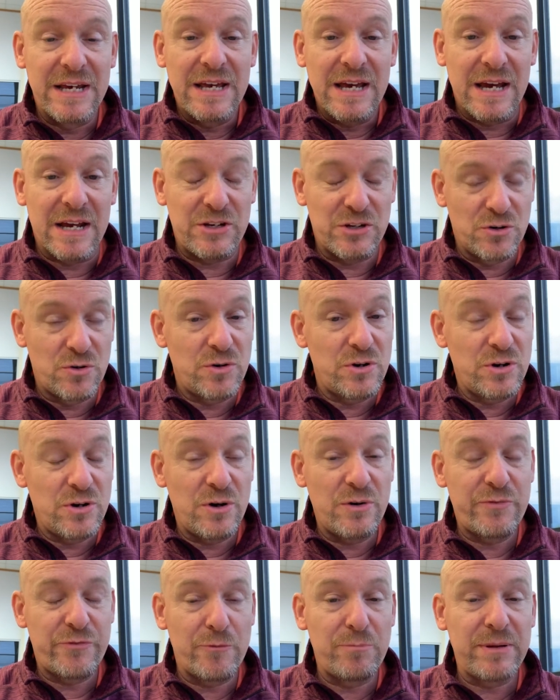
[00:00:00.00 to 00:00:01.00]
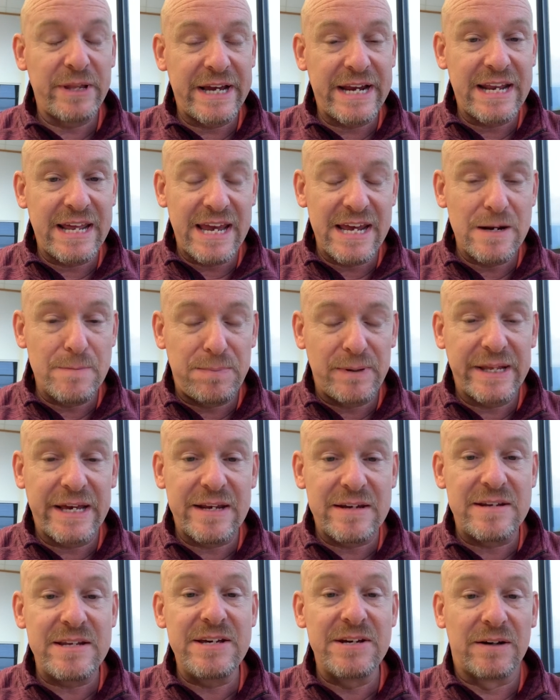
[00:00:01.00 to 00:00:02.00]
and you're going to go from plan A to
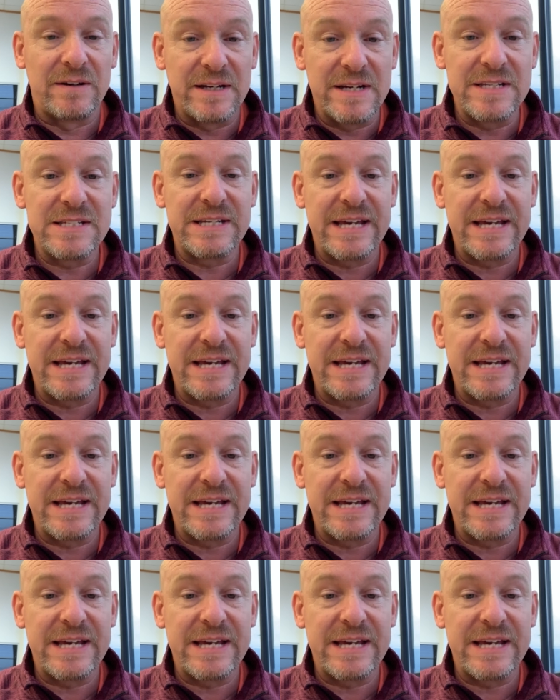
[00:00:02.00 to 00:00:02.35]
plan D on this